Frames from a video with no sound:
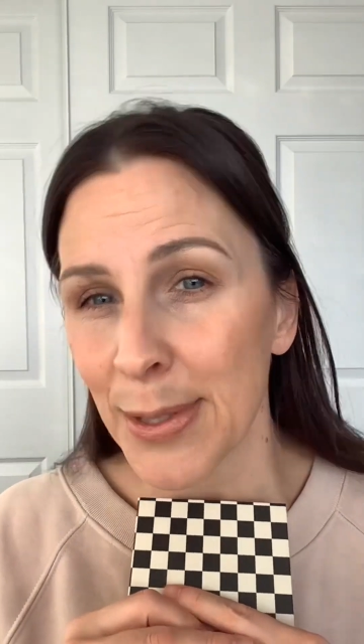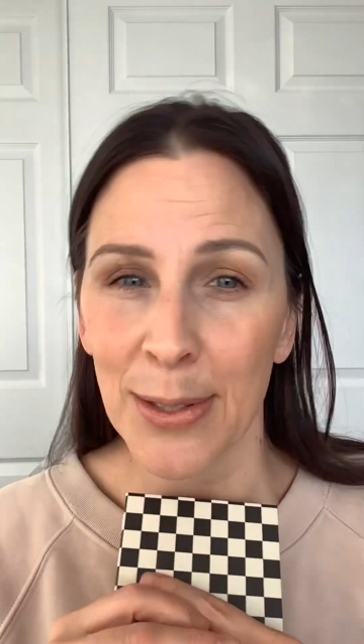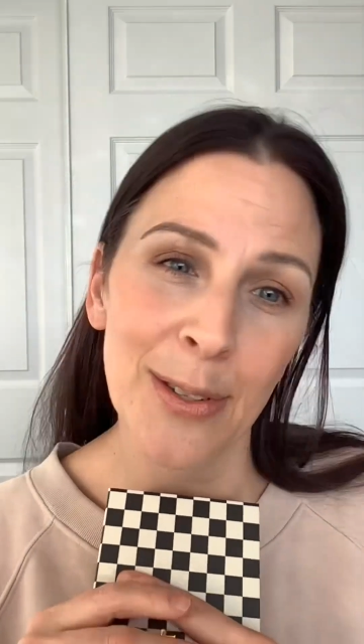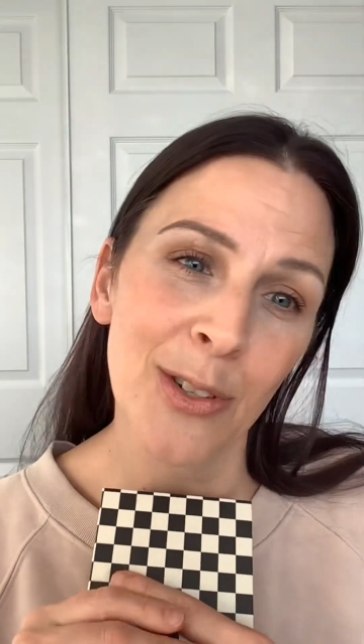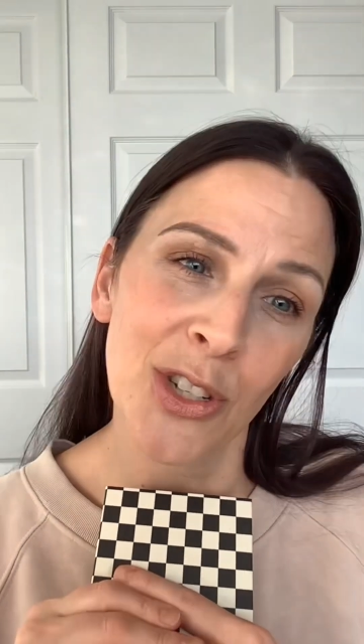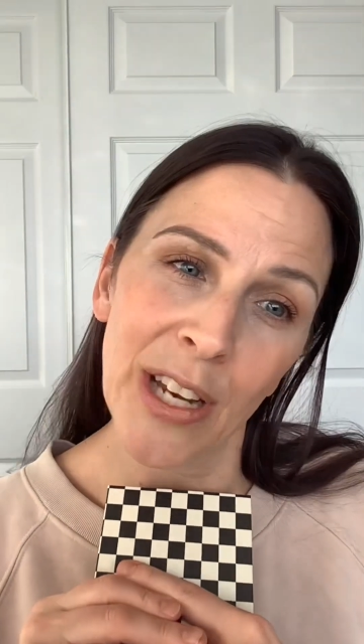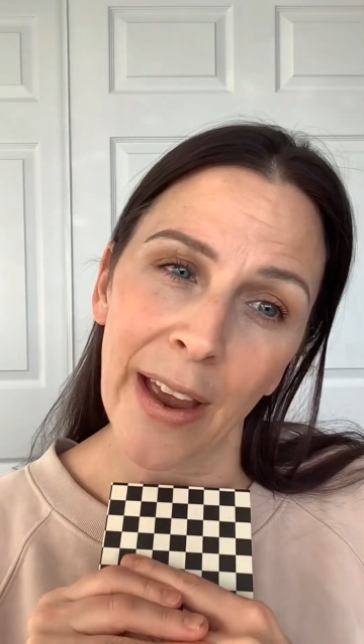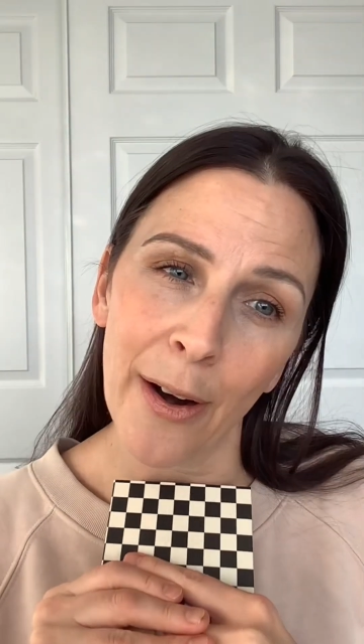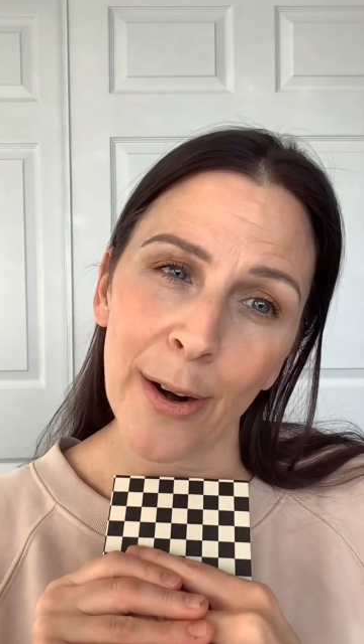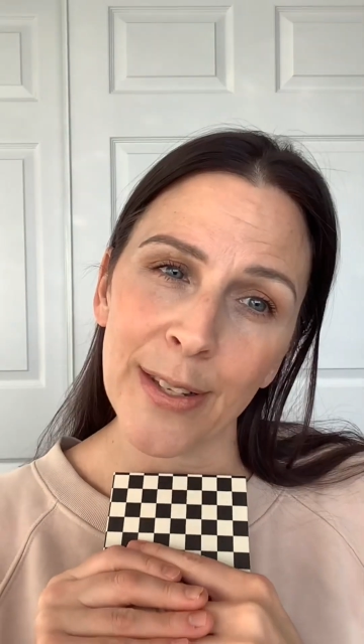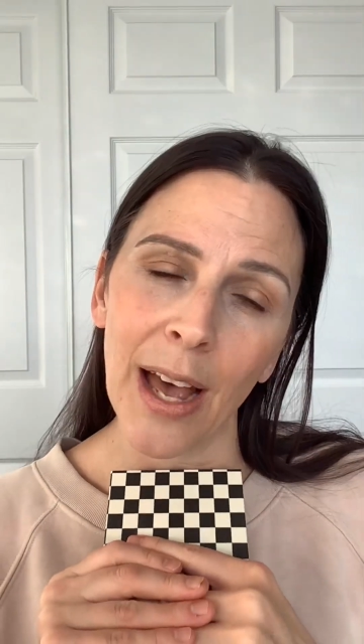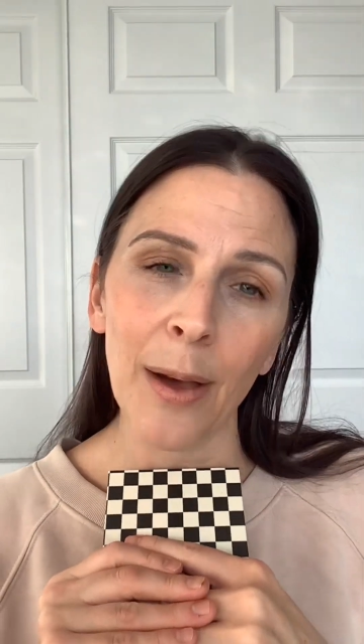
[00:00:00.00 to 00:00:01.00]
do the
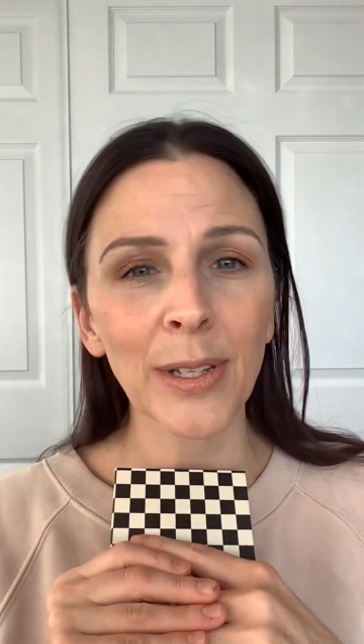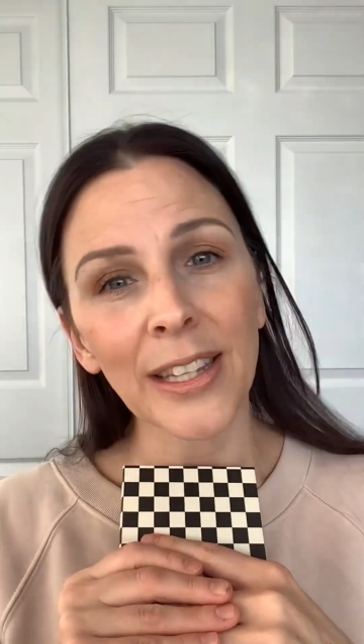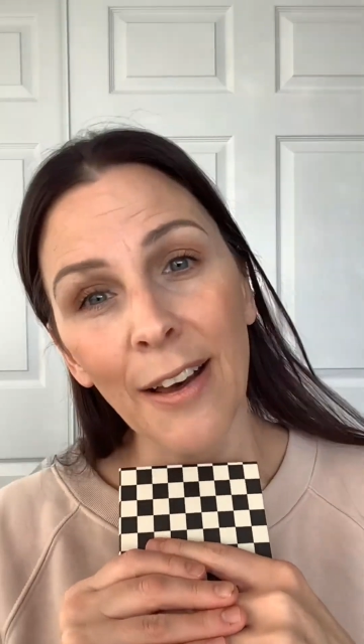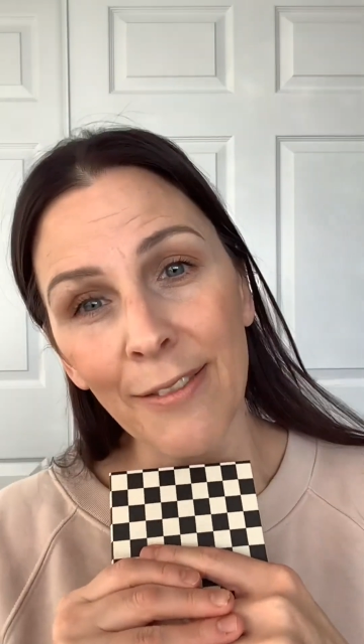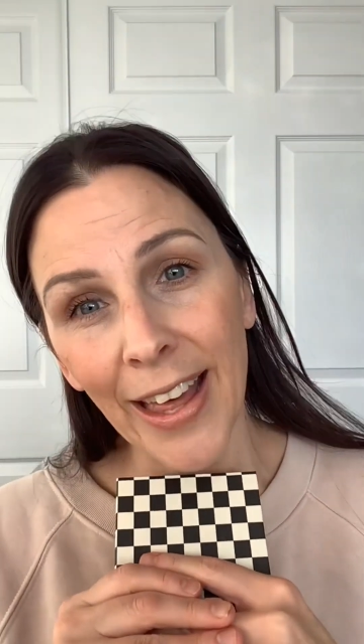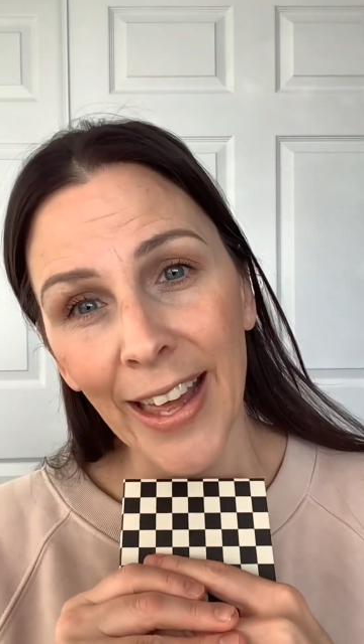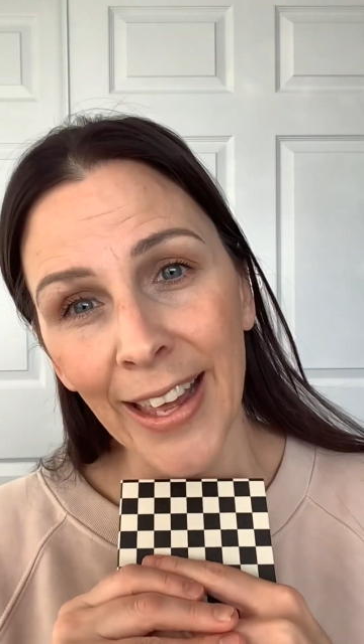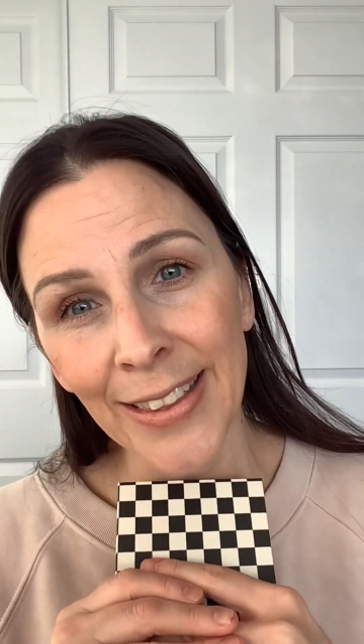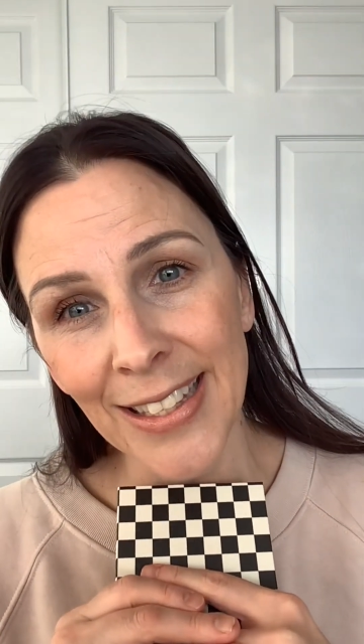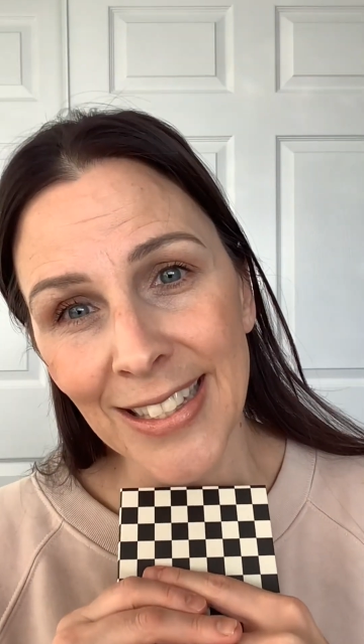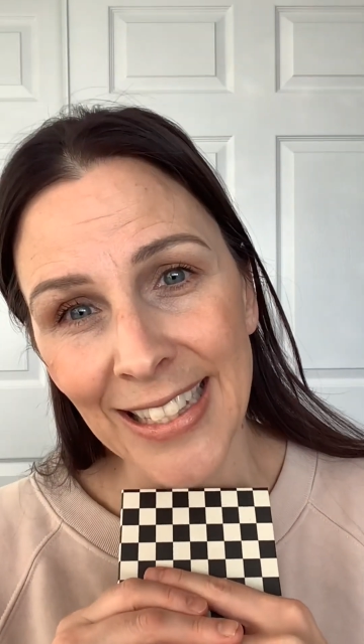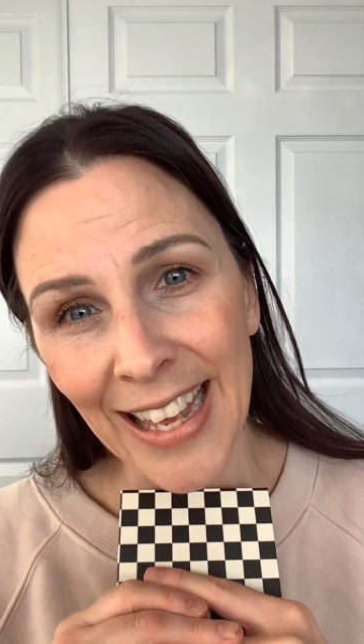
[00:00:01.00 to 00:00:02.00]
shares. I would love that, and
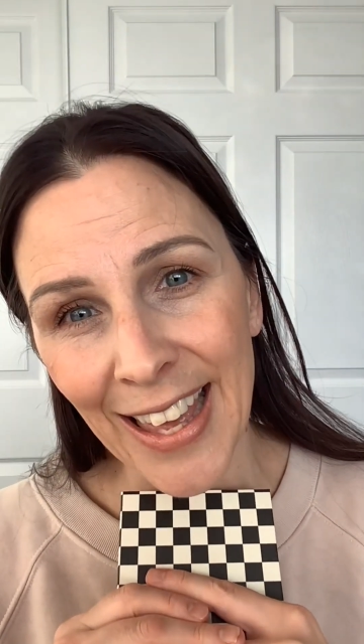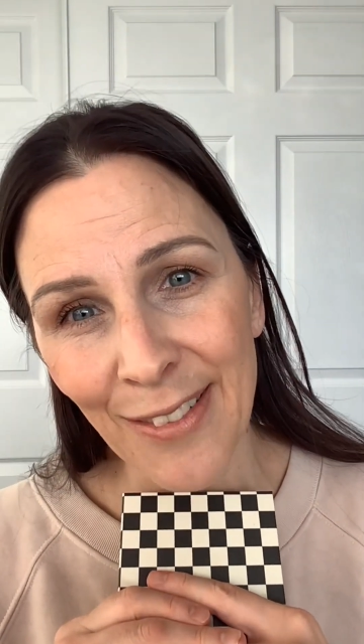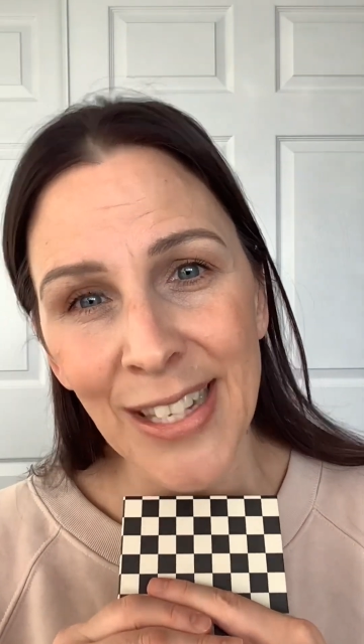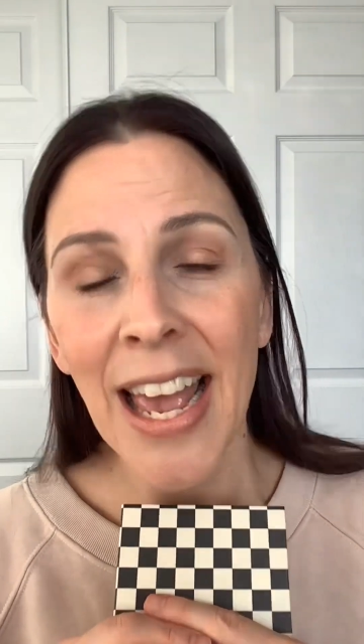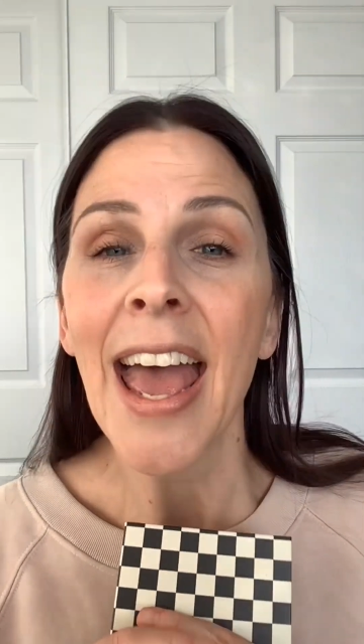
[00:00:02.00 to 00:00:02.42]
the saves.